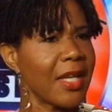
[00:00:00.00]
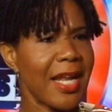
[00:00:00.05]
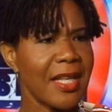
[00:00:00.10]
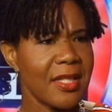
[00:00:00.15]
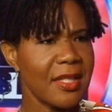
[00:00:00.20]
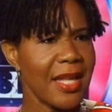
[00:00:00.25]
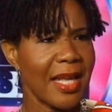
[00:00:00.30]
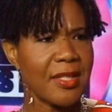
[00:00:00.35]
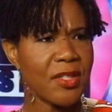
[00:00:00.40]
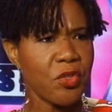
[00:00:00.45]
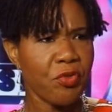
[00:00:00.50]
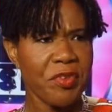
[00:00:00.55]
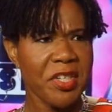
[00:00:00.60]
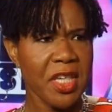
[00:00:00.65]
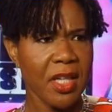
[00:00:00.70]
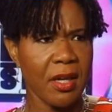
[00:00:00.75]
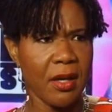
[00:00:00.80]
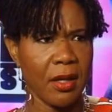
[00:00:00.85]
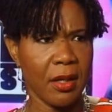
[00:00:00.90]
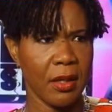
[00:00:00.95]
So that's
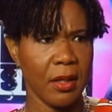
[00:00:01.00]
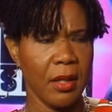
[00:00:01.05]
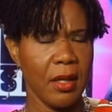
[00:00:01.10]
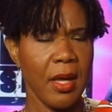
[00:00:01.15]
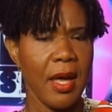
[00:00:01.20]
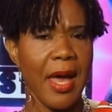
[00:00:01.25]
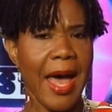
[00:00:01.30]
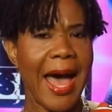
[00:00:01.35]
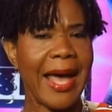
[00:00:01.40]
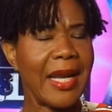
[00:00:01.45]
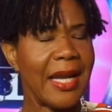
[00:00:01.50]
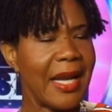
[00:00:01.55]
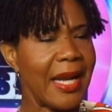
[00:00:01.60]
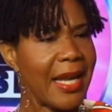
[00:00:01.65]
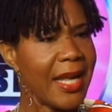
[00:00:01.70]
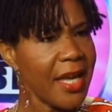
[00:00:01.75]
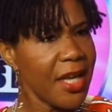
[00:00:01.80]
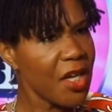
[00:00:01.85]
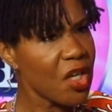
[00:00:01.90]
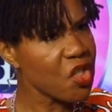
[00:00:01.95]
critical. And
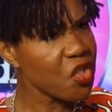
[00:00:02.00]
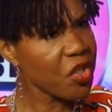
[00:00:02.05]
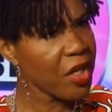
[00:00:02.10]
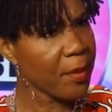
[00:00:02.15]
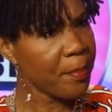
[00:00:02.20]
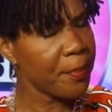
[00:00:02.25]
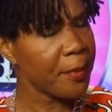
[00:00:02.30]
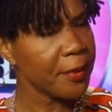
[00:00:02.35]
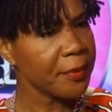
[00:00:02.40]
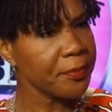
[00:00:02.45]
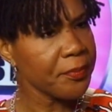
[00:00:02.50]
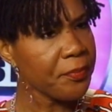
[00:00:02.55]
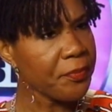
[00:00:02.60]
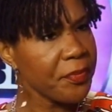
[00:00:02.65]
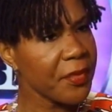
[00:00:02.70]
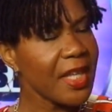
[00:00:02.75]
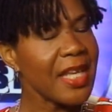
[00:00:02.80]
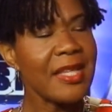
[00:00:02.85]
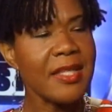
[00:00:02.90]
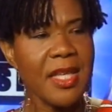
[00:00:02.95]
leadership
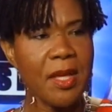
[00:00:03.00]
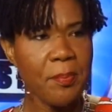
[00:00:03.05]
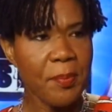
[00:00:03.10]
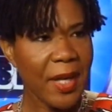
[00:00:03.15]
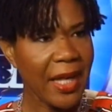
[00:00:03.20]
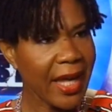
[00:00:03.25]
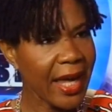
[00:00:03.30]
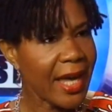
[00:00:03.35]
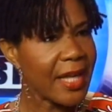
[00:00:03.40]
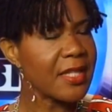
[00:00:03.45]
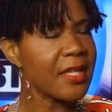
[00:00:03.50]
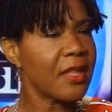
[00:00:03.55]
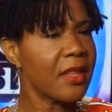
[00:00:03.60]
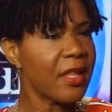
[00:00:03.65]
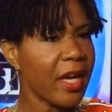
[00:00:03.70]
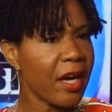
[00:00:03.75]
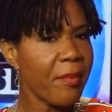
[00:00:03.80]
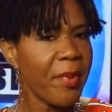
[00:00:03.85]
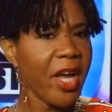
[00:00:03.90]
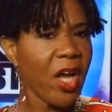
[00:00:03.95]
is implicated
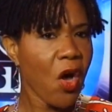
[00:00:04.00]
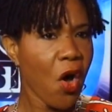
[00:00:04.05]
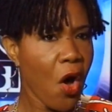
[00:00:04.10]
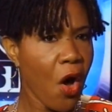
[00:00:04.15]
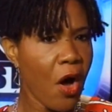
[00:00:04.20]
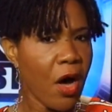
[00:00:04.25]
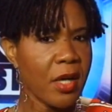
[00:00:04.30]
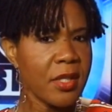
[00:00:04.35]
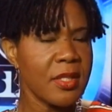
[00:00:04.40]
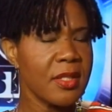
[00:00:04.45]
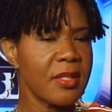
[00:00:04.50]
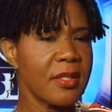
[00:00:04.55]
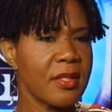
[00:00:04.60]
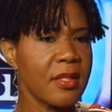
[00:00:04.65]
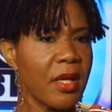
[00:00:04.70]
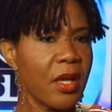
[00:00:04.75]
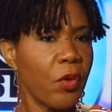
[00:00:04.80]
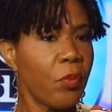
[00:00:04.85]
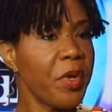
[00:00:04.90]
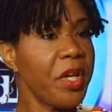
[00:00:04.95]
there
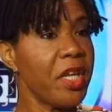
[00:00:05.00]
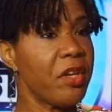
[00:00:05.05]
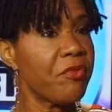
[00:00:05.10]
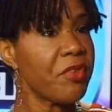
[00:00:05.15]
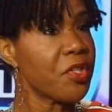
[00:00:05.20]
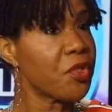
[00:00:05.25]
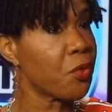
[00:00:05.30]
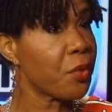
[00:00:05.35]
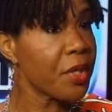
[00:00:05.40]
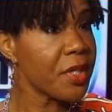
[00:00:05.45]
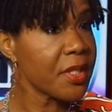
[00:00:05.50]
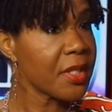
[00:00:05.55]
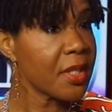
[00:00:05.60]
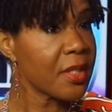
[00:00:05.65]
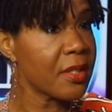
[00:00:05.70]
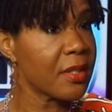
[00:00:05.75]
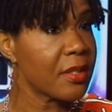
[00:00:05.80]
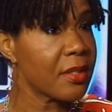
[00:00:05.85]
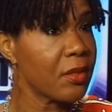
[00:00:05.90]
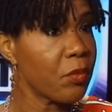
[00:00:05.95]
because we need
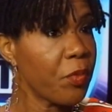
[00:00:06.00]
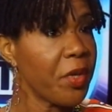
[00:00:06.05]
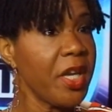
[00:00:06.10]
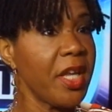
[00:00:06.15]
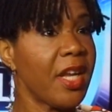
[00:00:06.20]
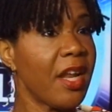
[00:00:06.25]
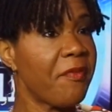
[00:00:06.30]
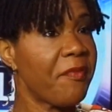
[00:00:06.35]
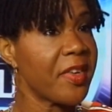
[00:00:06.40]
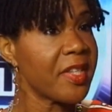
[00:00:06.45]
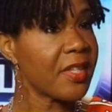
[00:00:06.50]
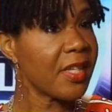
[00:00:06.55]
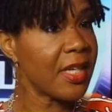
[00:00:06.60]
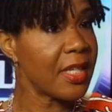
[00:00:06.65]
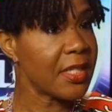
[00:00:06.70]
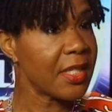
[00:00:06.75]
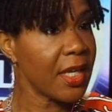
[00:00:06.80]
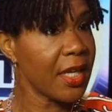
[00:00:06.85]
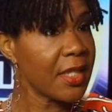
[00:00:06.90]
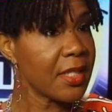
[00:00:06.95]
resources. We need a
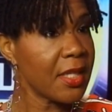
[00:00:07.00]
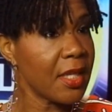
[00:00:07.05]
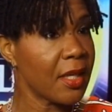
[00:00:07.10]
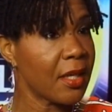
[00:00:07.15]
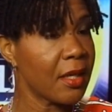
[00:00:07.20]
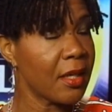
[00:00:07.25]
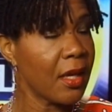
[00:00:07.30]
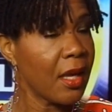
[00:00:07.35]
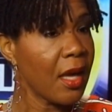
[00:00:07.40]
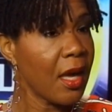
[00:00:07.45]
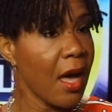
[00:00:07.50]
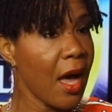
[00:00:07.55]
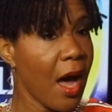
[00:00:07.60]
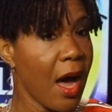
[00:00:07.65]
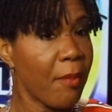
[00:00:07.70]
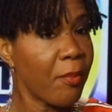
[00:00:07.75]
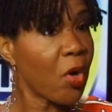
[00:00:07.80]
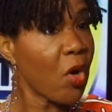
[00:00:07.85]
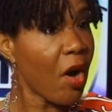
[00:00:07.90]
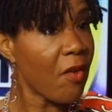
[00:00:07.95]
facilitating
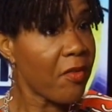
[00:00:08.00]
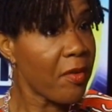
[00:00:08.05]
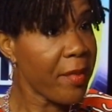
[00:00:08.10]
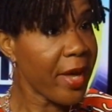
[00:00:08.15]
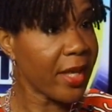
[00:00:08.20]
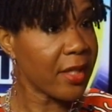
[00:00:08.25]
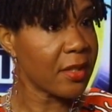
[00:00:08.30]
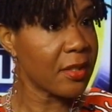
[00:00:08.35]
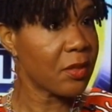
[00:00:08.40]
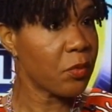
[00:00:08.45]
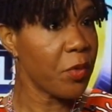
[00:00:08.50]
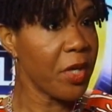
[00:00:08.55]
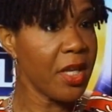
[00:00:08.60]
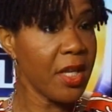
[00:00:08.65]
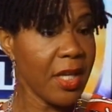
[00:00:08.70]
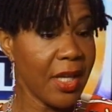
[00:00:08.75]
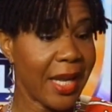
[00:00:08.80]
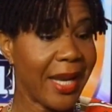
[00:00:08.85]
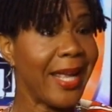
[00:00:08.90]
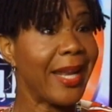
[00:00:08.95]
government. We
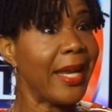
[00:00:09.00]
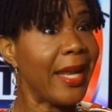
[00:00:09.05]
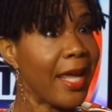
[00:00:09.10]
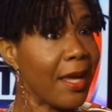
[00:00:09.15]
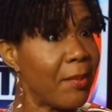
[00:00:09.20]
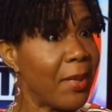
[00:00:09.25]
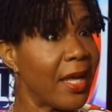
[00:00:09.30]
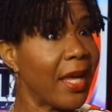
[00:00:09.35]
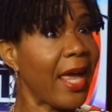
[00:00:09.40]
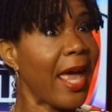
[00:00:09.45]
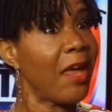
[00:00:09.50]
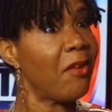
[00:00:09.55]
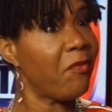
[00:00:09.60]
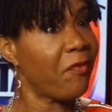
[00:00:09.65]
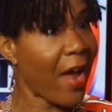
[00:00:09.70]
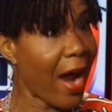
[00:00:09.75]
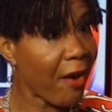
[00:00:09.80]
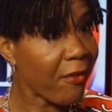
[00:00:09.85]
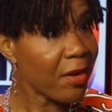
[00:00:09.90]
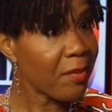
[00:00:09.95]
need an enabling
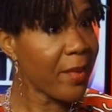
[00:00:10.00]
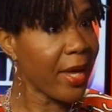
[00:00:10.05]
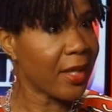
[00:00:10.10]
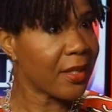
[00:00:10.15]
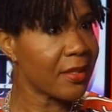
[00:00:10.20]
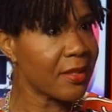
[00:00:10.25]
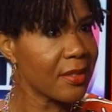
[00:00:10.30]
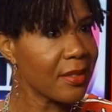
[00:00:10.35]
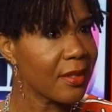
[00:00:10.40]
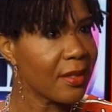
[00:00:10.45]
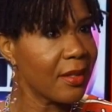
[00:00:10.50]
environment